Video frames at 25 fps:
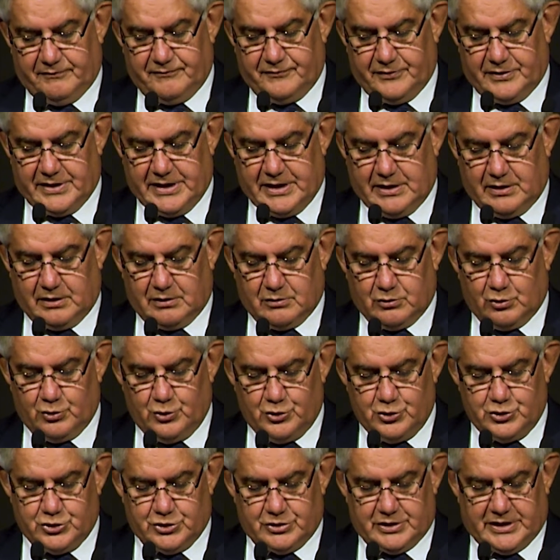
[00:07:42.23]
for the
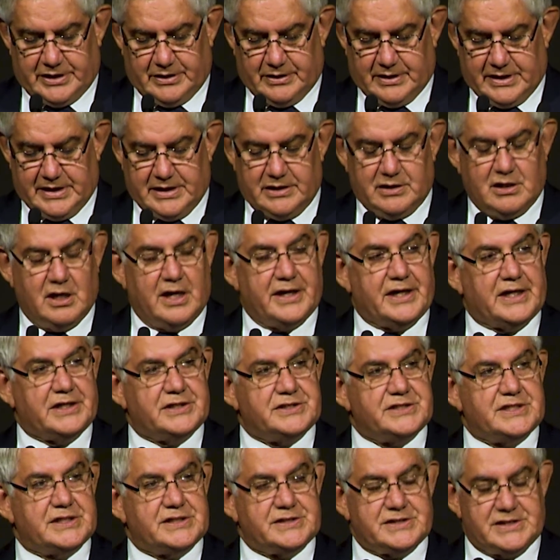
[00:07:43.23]
inclusion in the
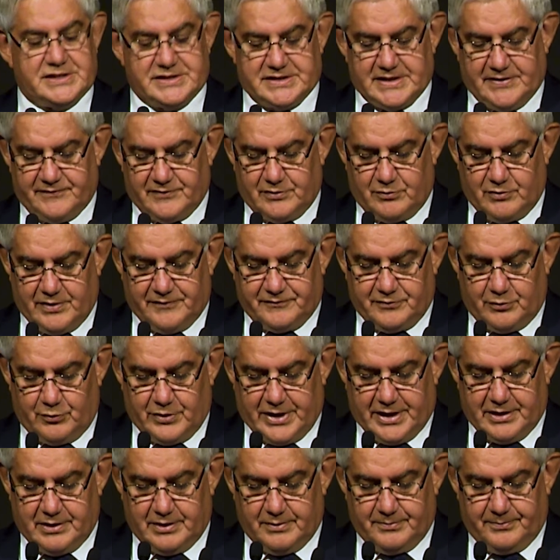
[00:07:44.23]
1967
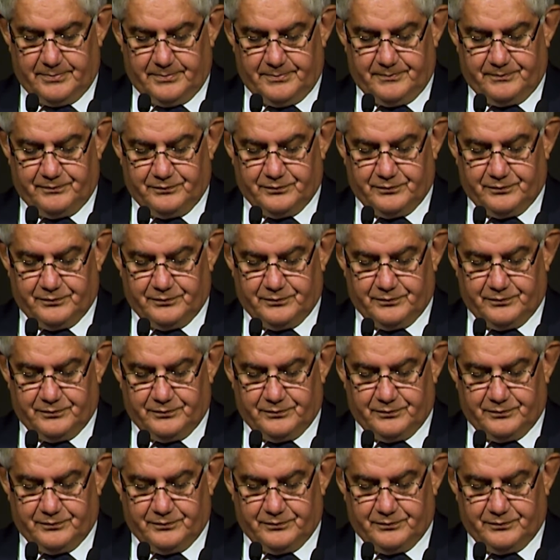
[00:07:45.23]
referendum.